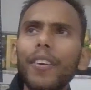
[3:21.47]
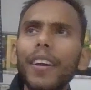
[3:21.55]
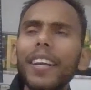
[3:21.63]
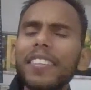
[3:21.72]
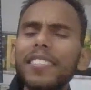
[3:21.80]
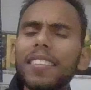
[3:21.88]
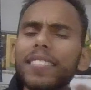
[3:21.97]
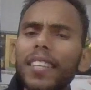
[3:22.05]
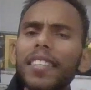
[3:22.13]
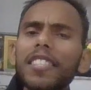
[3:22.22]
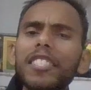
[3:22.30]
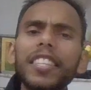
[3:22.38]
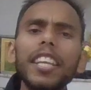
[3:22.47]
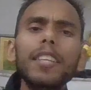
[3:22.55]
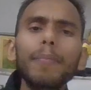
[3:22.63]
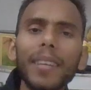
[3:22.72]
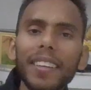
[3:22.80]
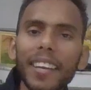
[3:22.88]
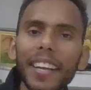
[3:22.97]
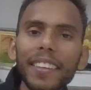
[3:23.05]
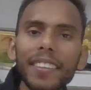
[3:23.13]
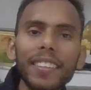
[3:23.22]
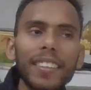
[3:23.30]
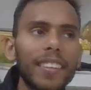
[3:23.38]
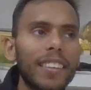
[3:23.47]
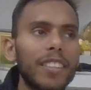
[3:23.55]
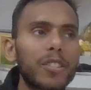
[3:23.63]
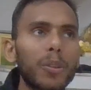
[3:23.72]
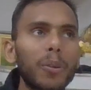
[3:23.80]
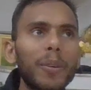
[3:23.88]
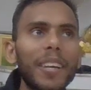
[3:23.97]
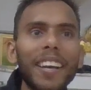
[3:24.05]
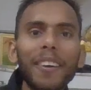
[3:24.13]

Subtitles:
it's just a statement, right? So